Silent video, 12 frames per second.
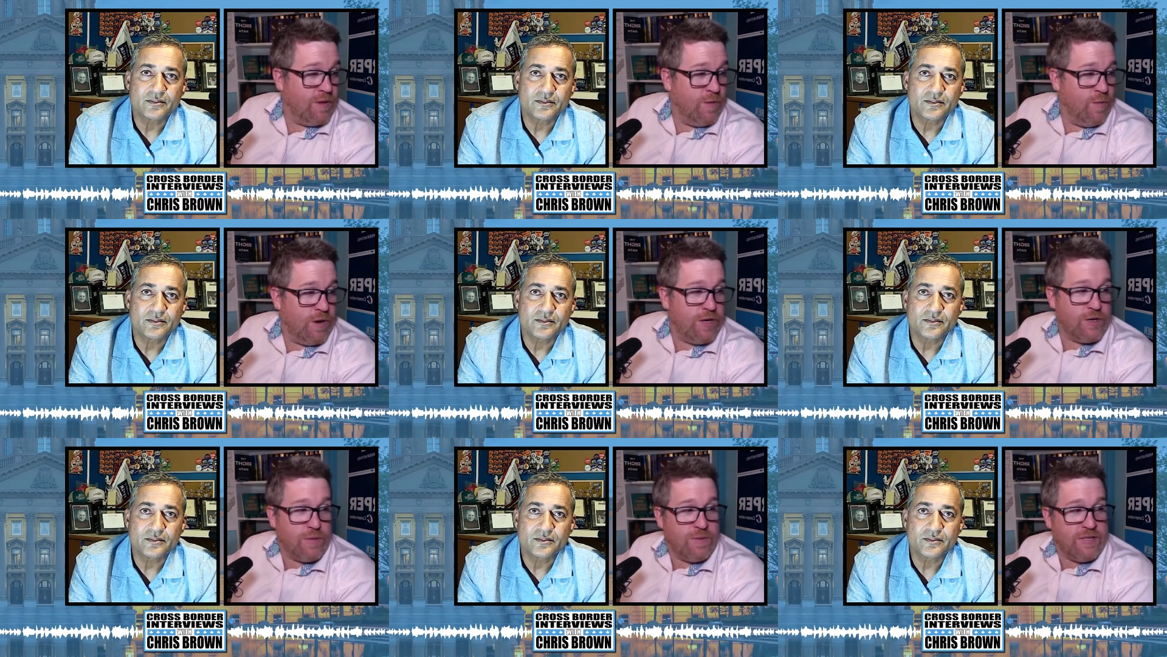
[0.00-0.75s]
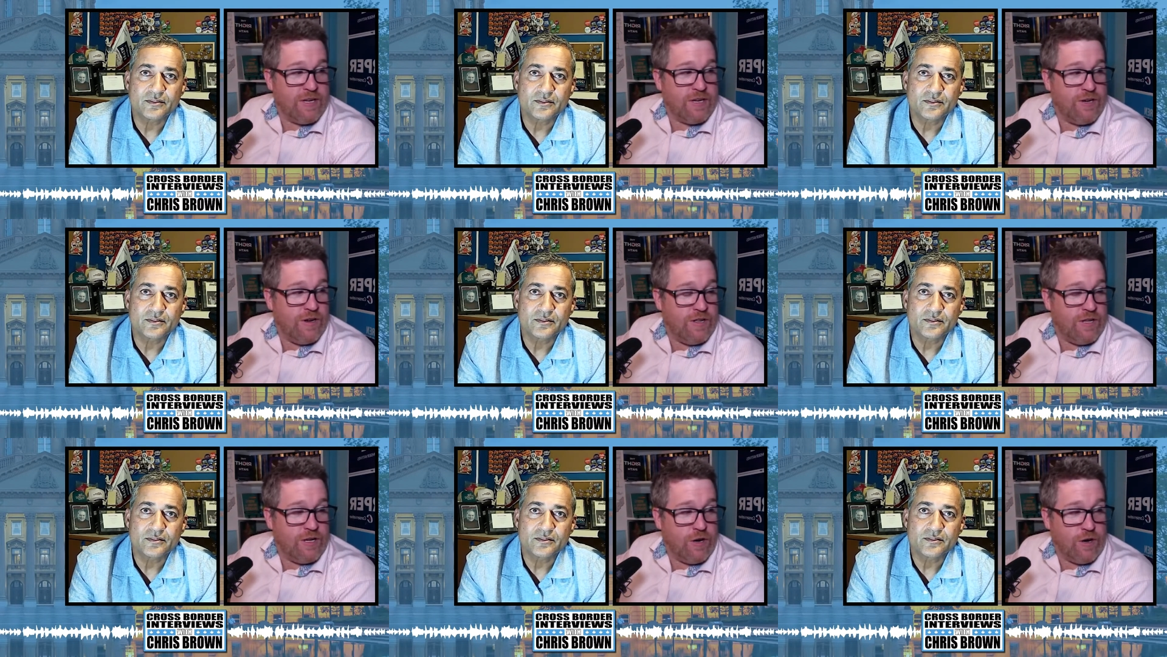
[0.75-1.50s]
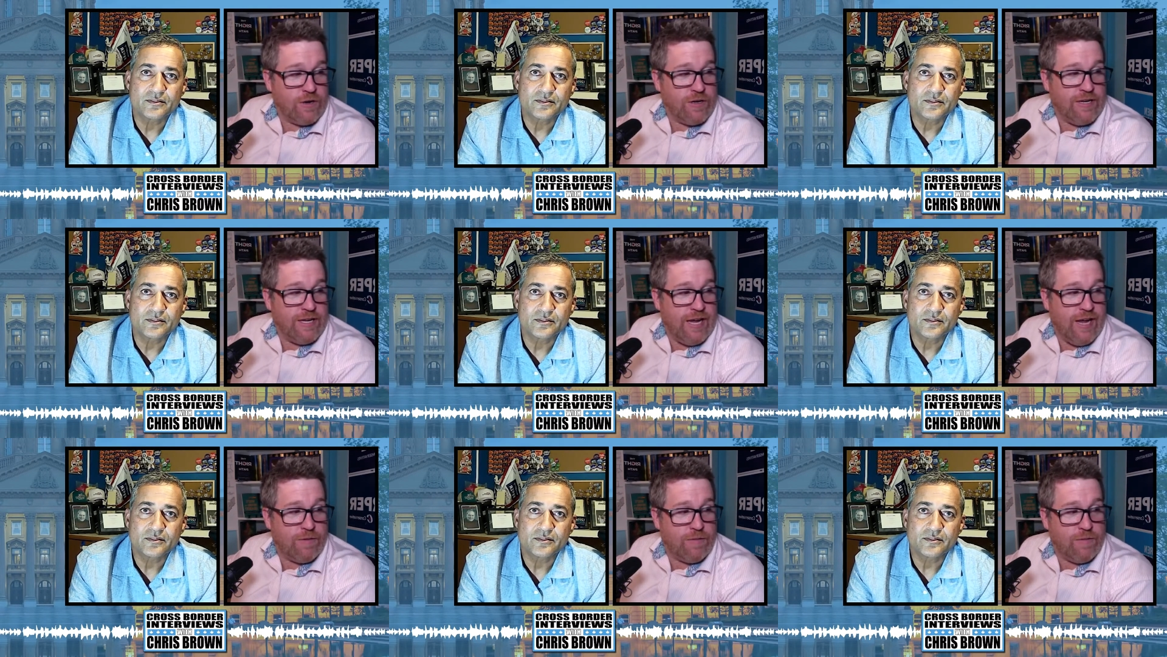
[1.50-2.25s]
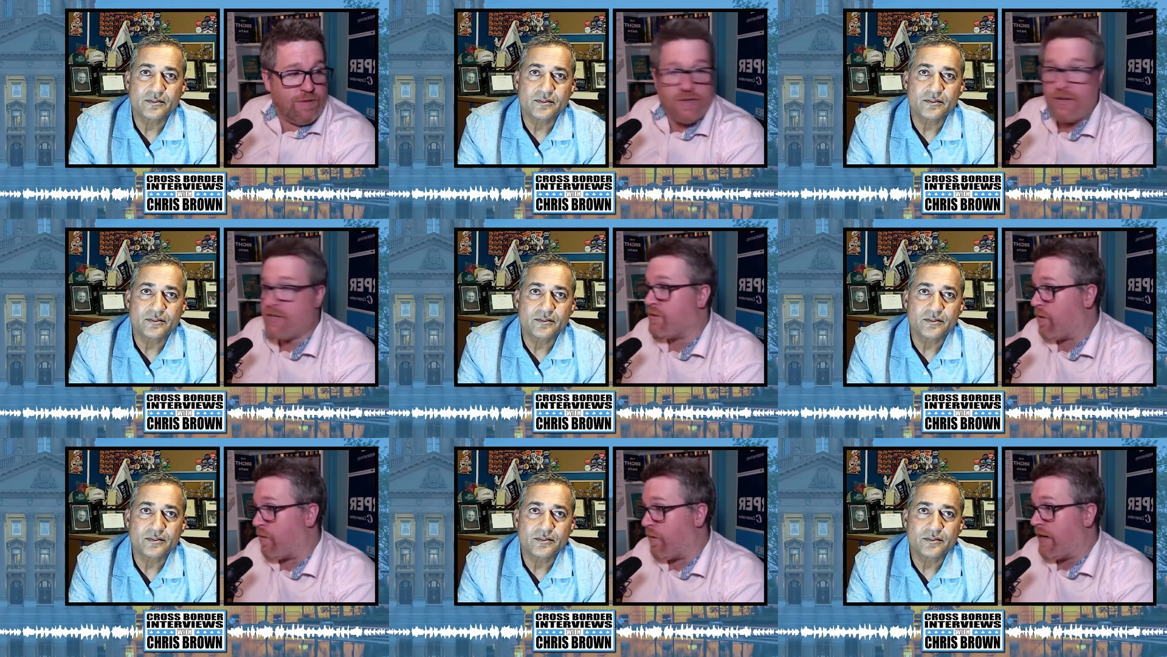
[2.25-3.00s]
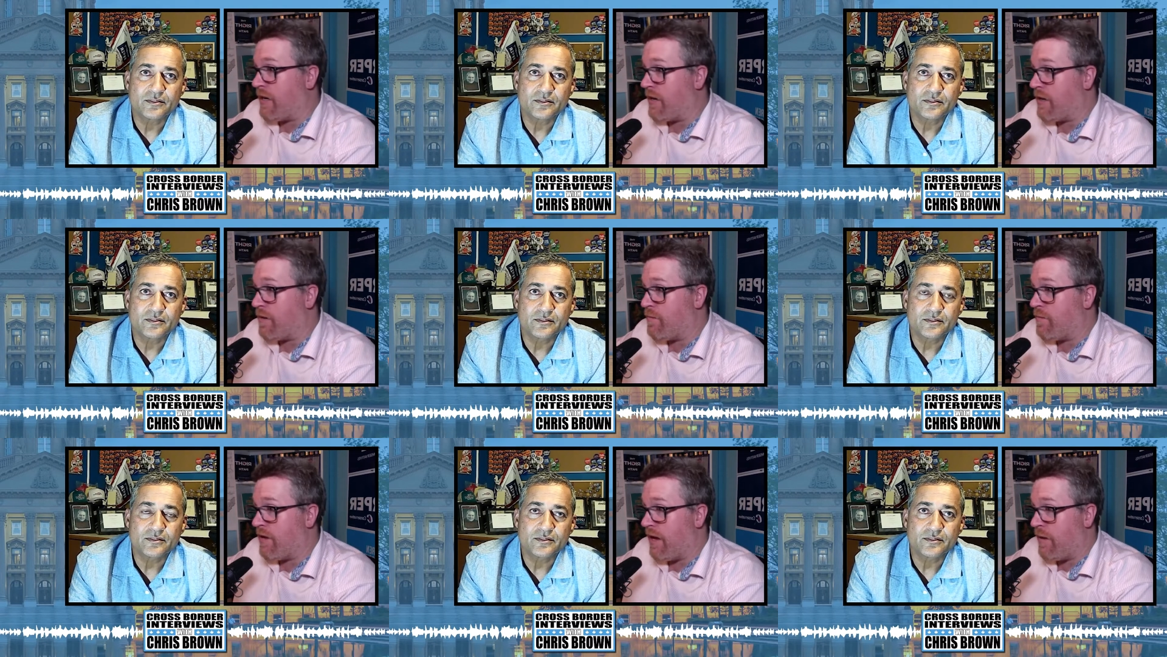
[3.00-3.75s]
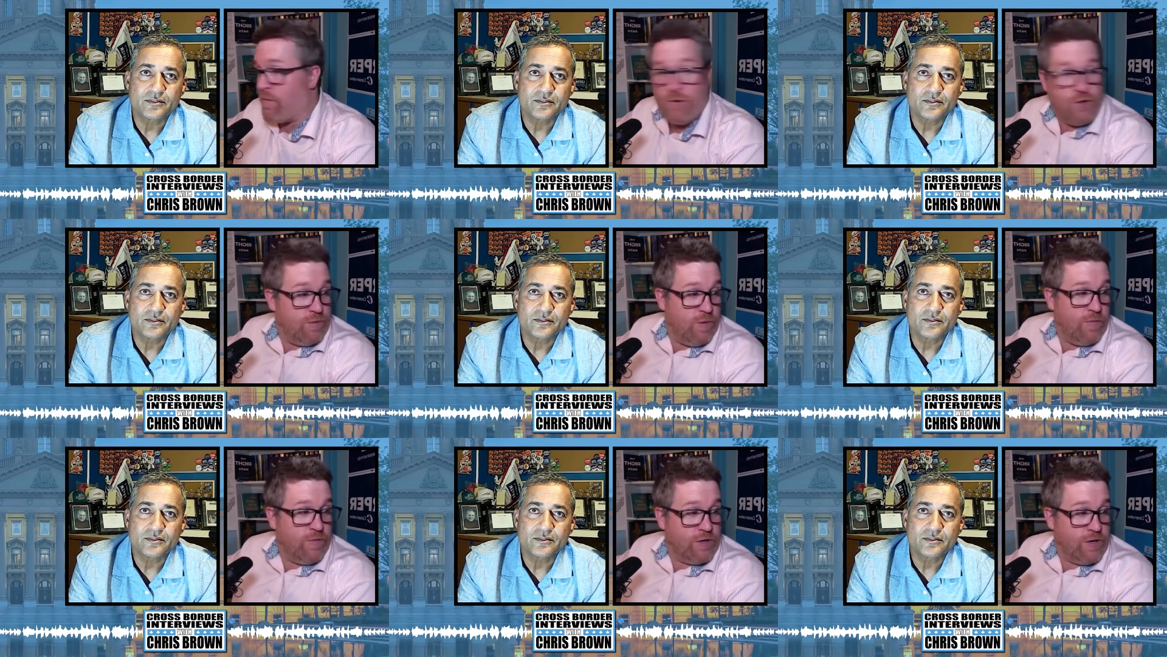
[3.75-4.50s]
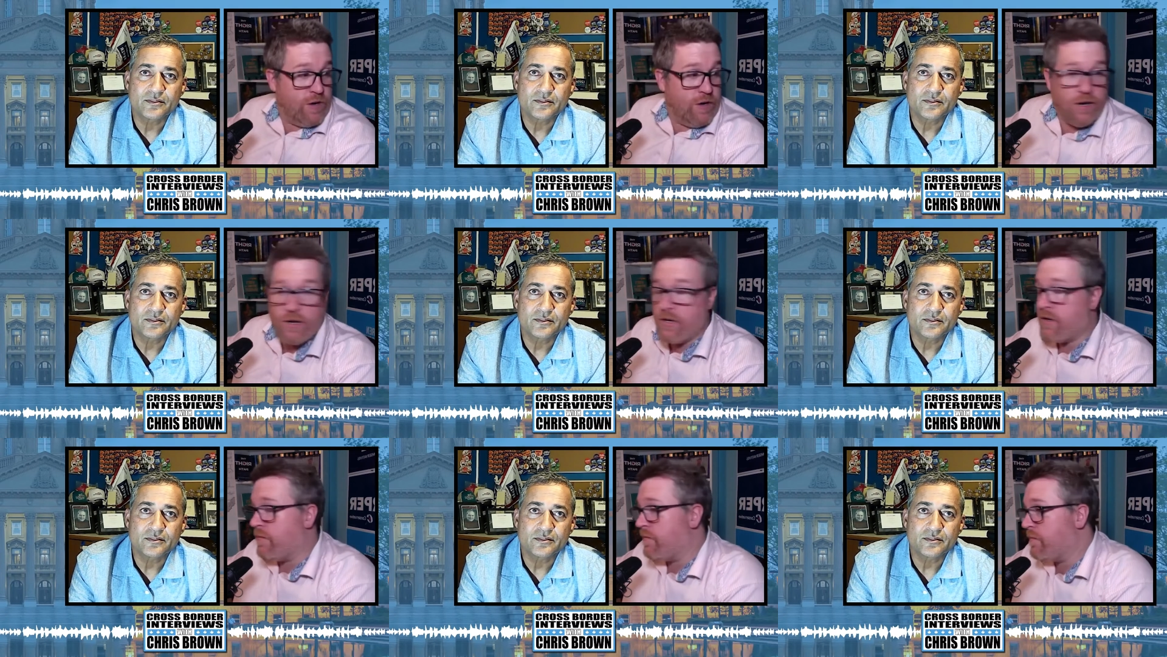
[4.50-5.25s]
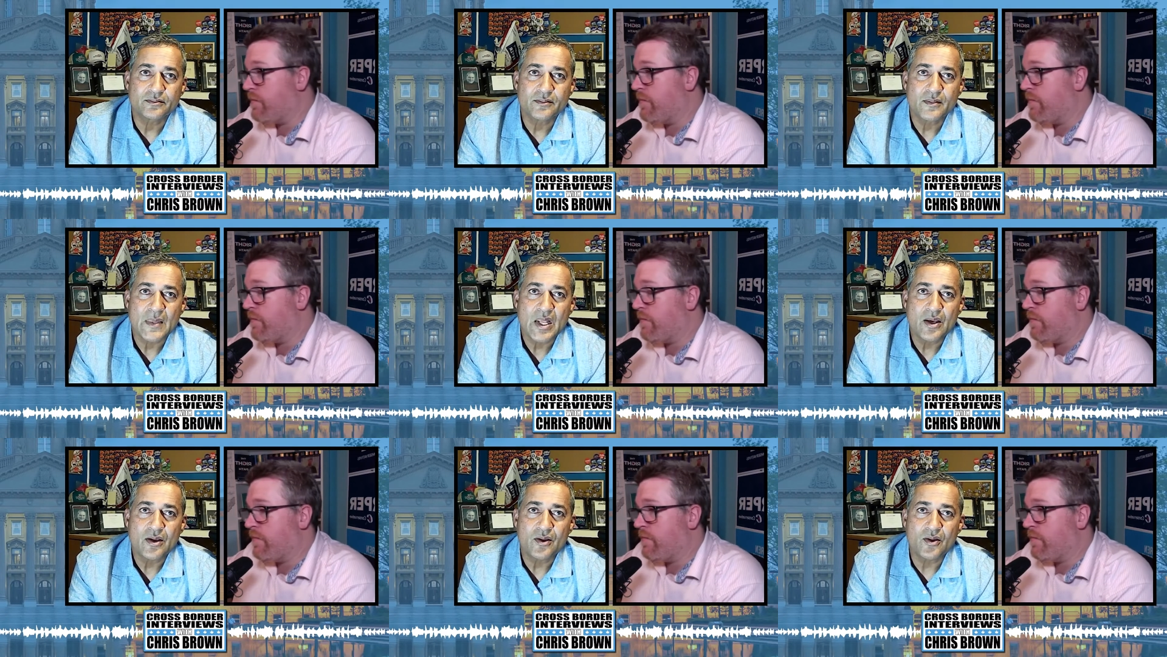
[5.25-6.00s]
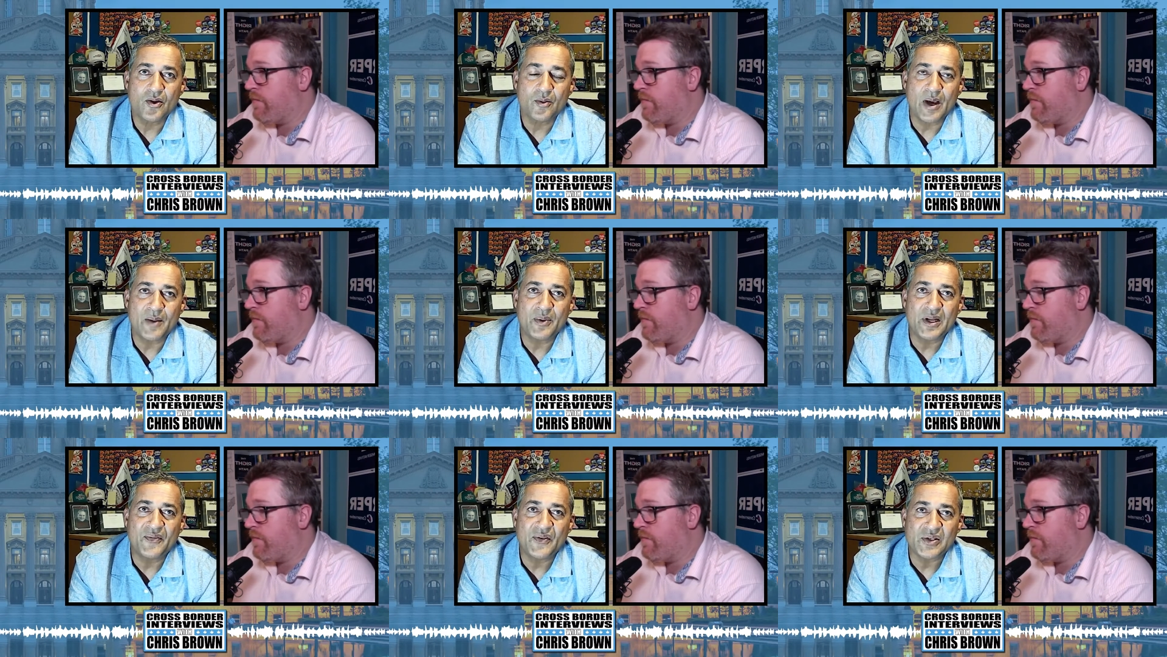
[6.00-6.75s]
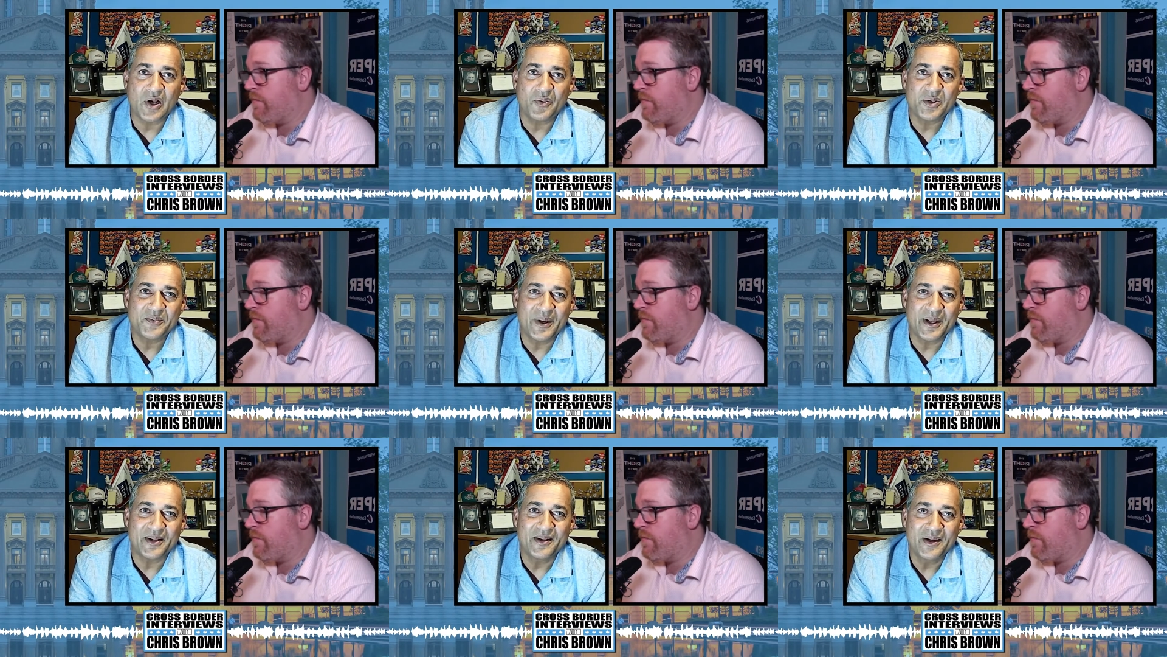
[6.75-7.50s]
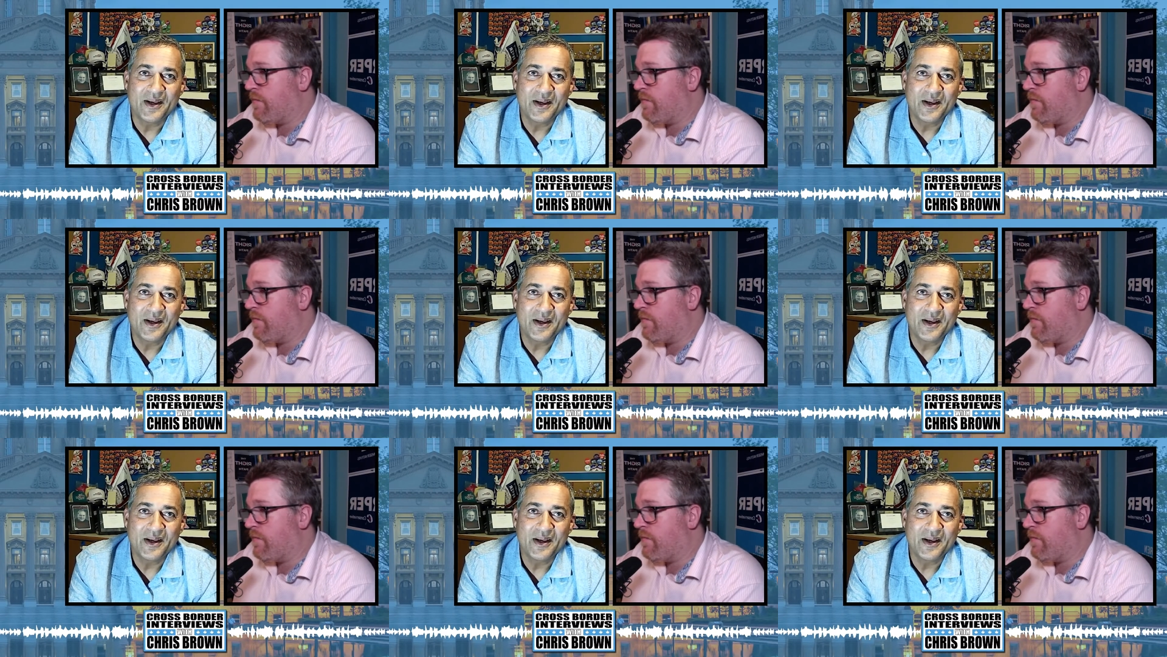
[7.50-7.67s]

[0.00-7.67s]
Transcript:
Speaker 1: What is your position on the current K through 6 curriculum, and would you overturn it?
Speaker 2: You know, my belief has always been